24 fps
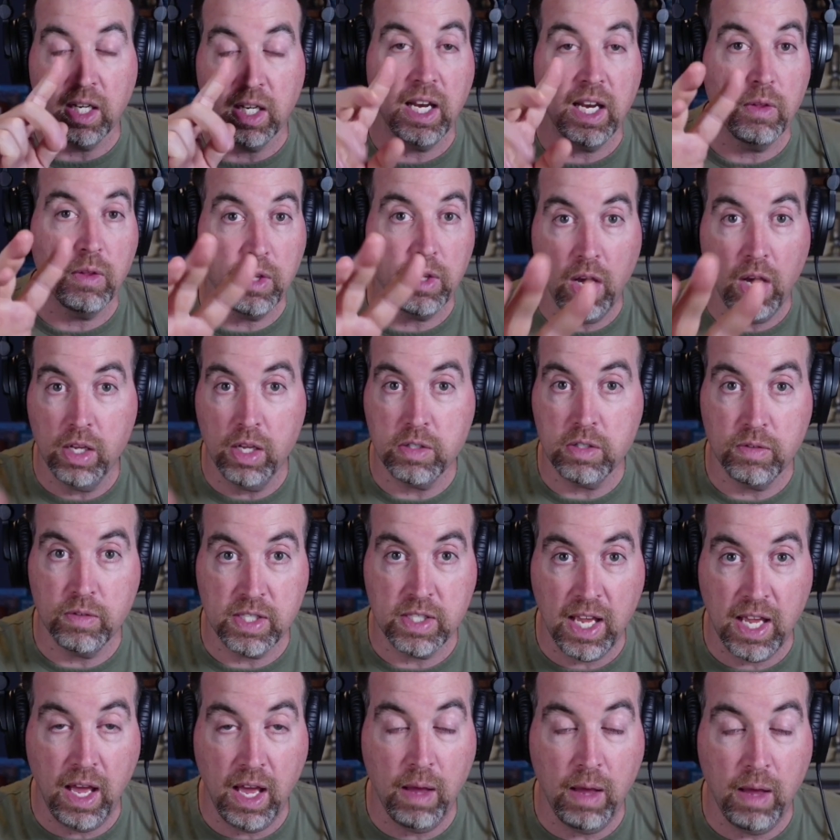Now, the odds of this
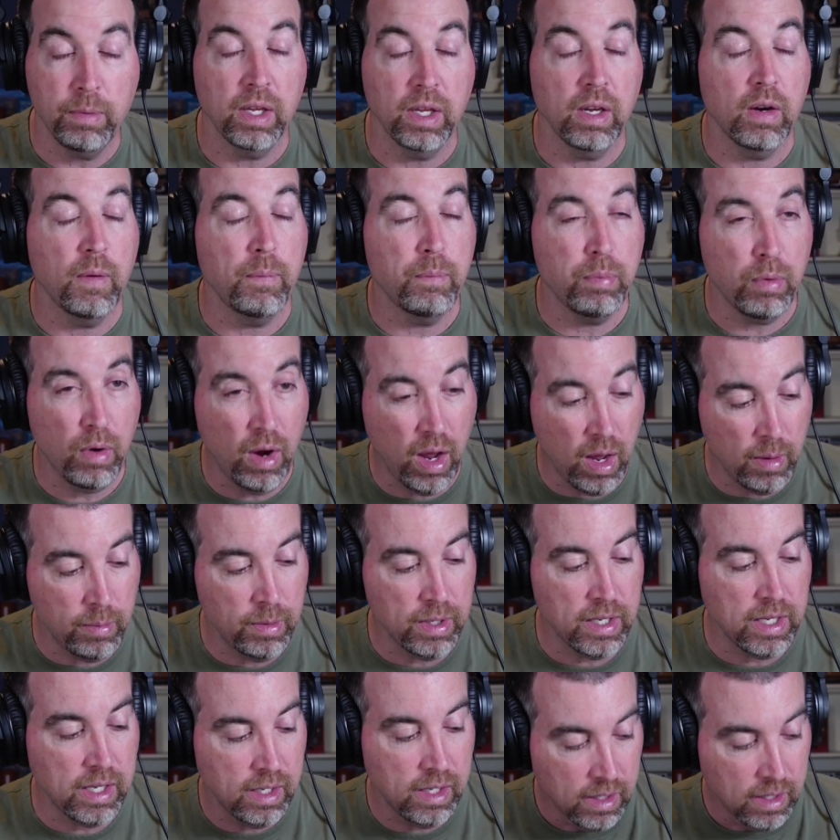happening are
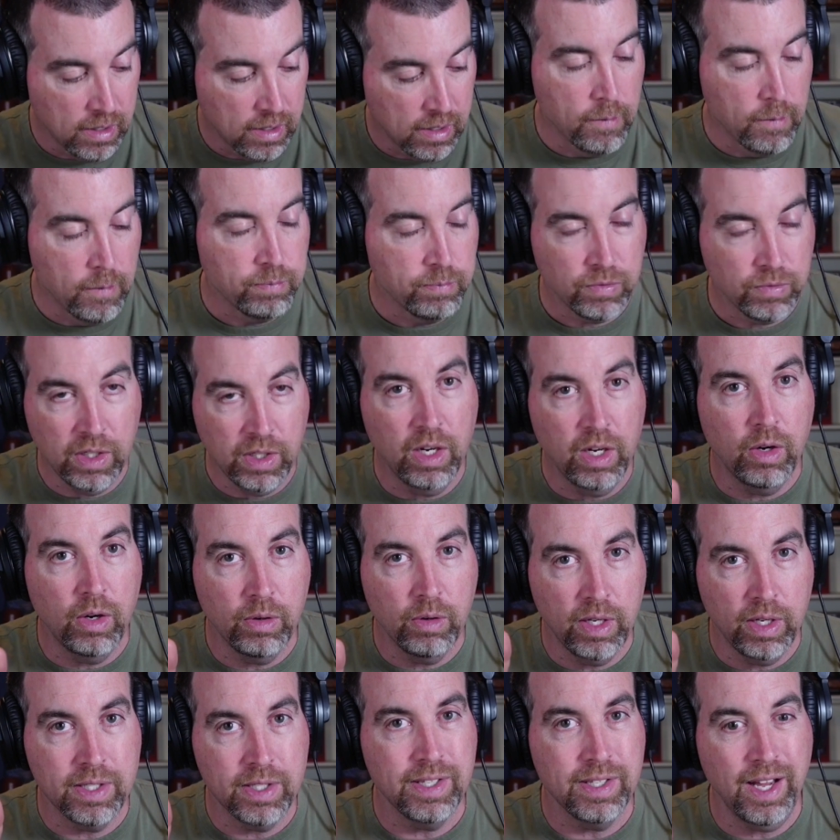probably,
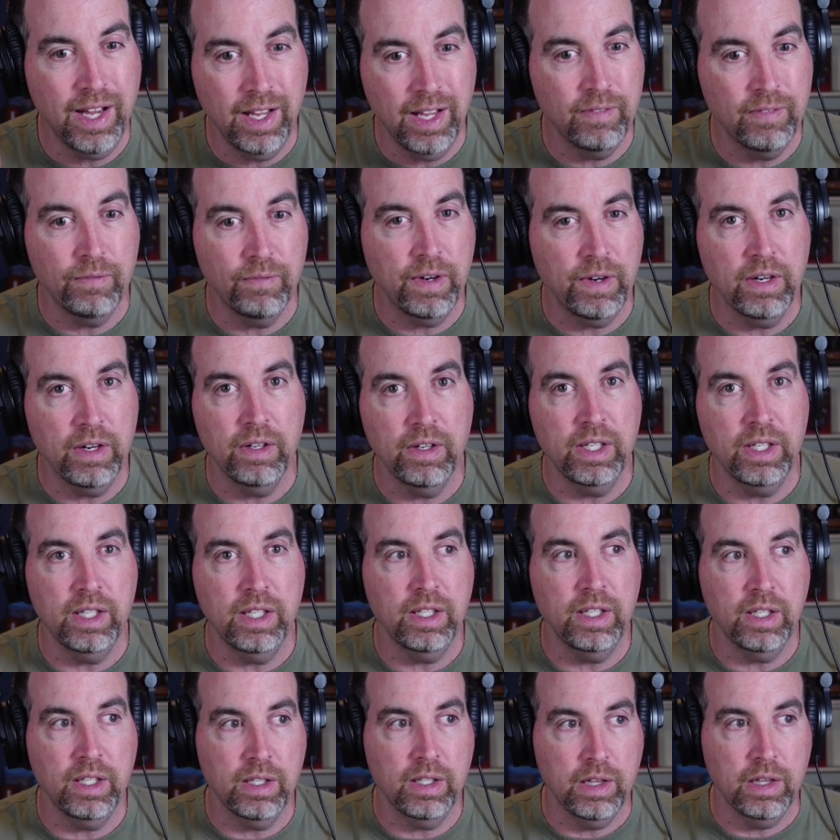it's not
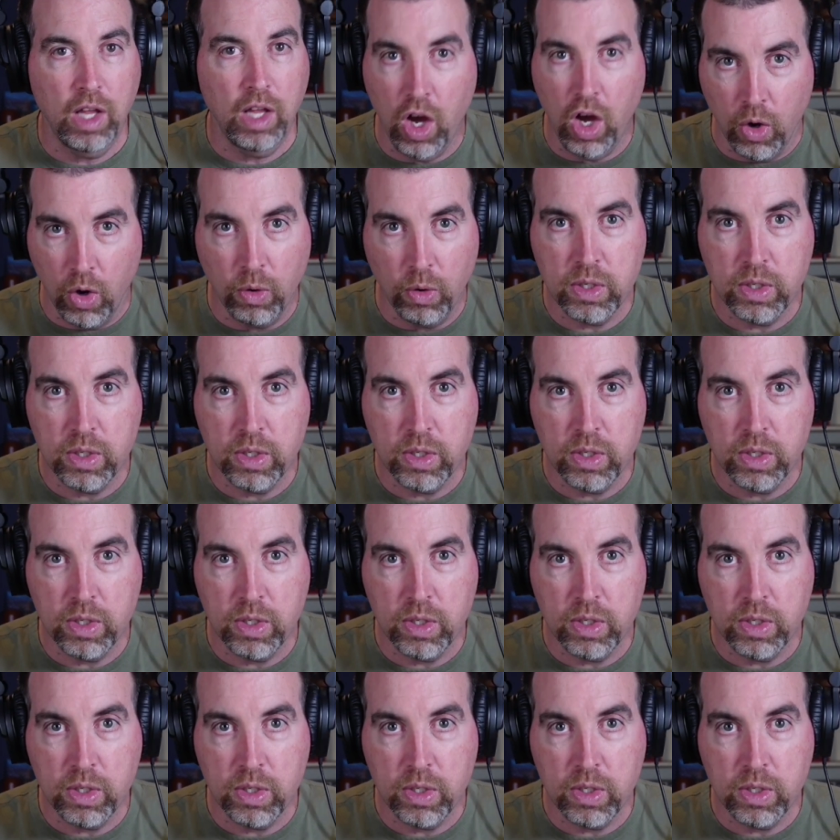very low.